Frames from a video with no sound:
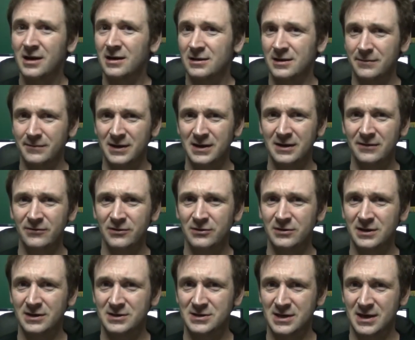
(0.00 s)
let me give you
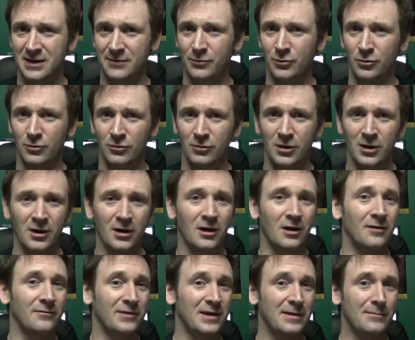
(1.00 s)
an example
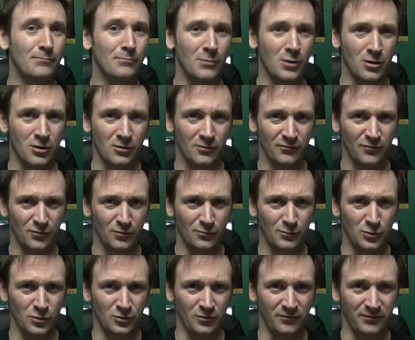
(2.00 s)
of a Marvel
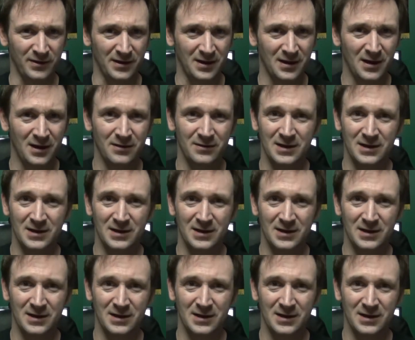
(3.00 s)
movie